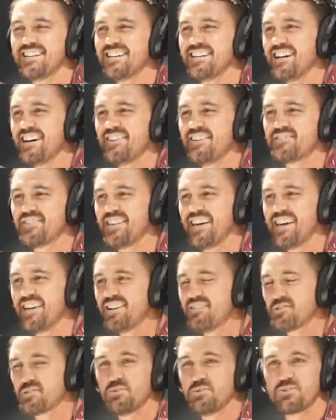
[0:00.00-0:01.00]
After that,
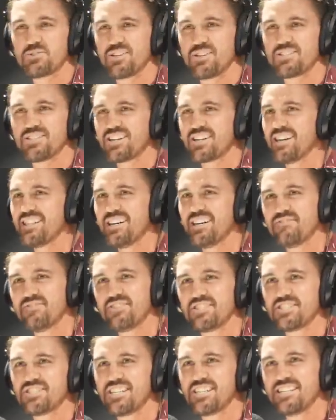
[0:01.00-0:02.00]
I was hooked. I was like, I love
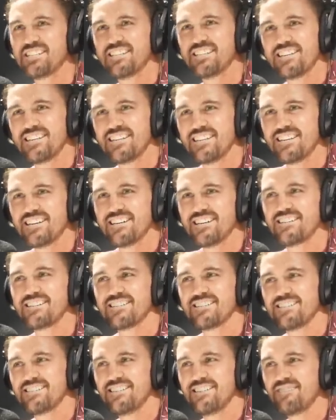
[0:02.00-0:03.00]
this shit, and uh,
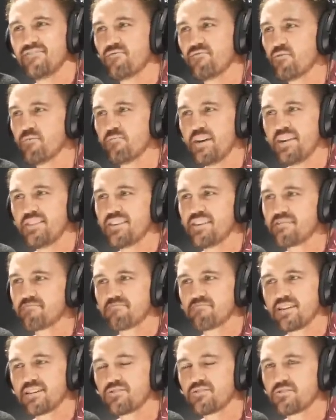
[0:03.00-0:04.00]
yeah, from then they,
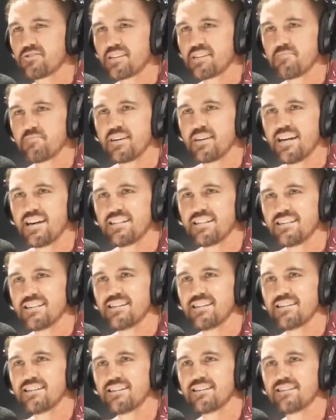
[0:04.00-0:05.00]
they couldn't get me out of
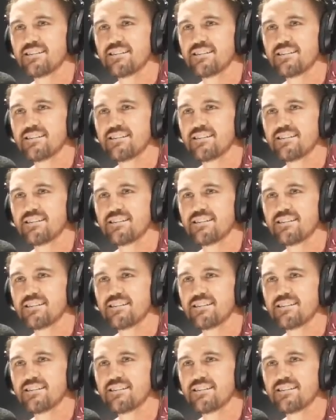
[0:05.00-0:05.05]
there.